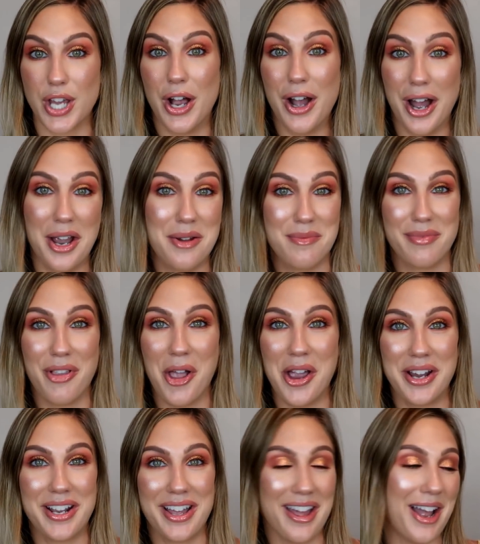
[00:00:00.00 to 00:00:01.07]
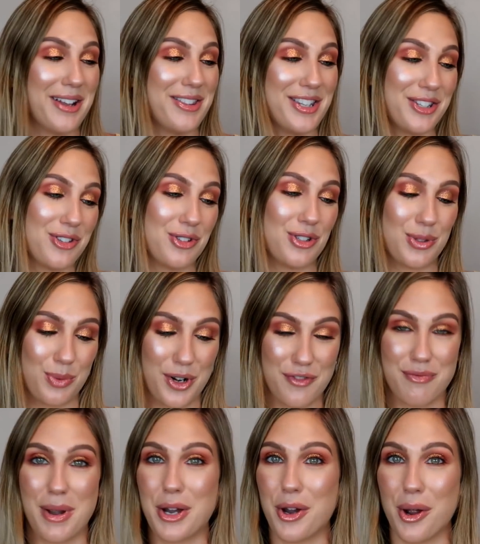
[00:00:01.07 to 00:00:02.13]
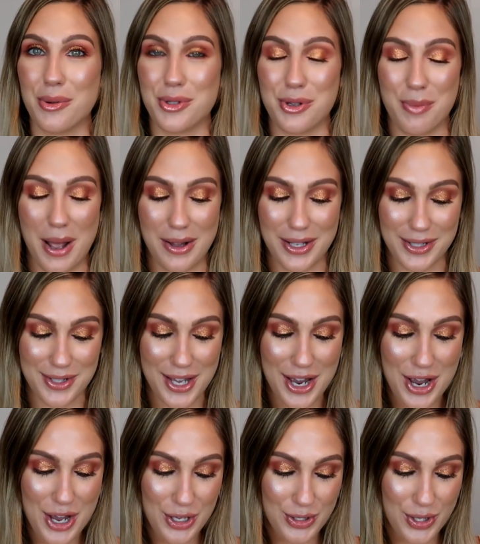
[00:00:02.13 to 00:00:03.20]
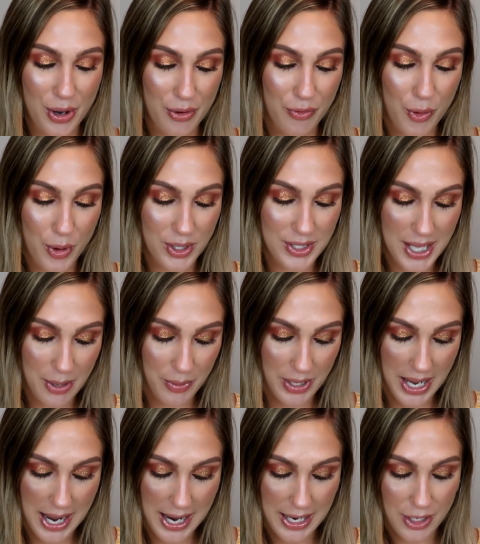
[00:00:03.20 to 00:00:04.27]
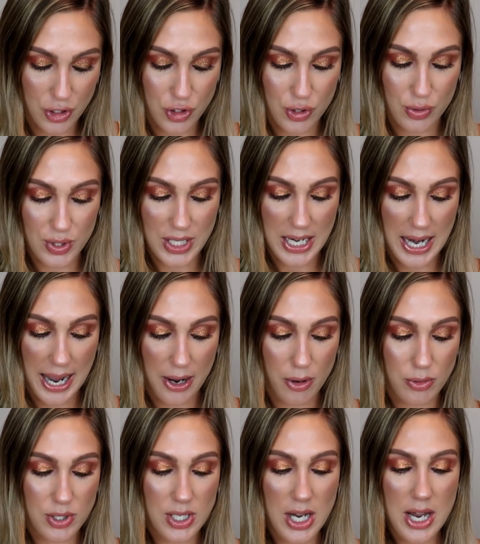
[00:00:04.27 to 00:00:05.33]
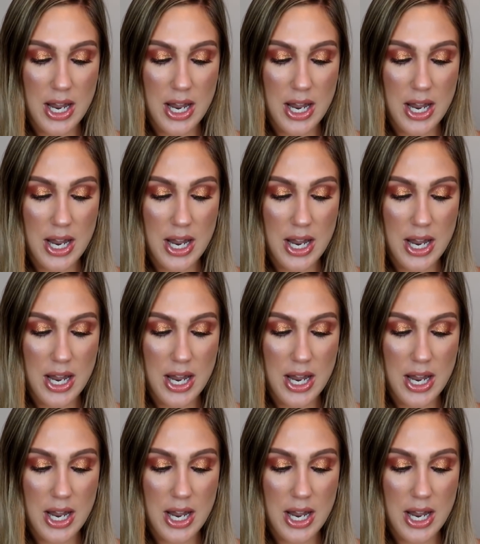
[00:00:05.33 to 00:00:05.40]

time. Like, I this is just one of my go-to palettes. So, of course, that one had to stay out.